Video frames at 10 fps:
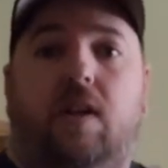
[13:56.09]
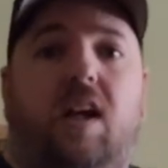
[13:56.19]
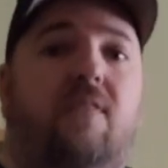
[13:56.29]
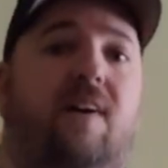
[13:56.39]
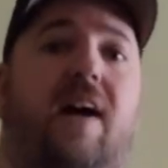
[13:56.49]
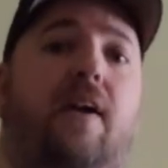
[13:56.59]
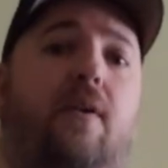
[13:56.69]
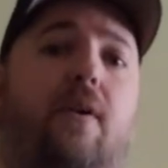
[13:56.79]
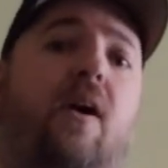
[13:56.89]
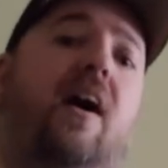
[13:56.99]
If I
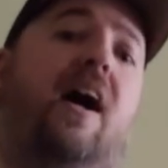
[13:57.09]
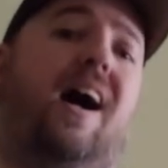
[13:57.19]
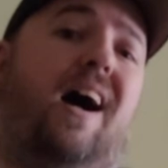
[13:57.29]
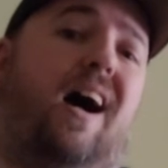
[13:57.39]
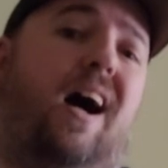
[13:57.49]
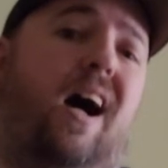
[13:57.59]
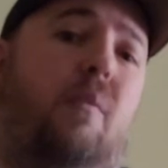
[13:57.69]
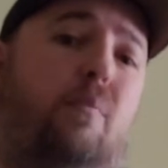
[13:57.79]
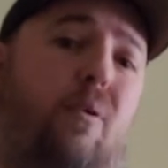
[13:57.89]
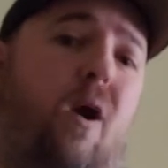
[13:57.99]
don't know it, I
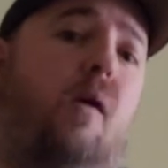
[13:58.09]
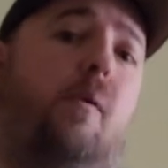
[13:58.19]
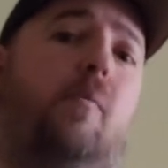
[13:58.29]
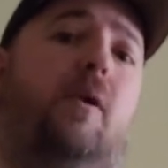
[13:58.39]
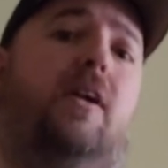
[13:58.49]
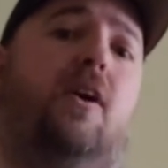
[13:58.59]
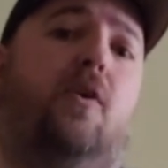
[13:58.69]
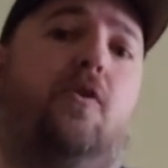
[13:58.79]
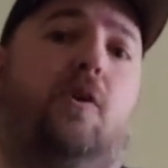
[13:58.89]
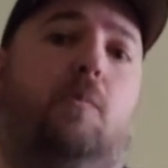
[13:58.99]
probably know
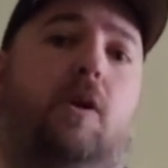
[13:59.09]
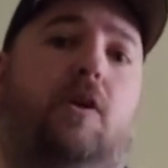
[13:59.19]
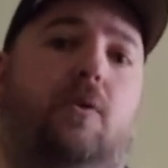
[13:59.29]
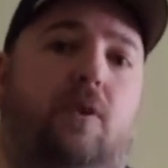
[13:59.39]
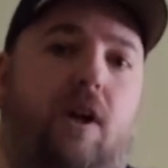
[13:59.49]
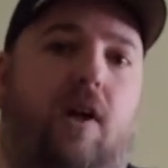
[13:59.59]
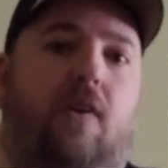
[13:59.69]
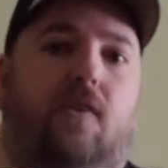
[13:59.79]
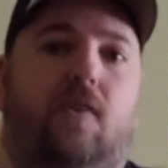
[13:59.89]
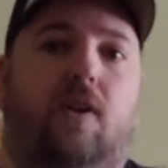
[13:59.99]
someone who
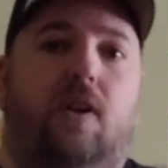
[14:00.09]
does.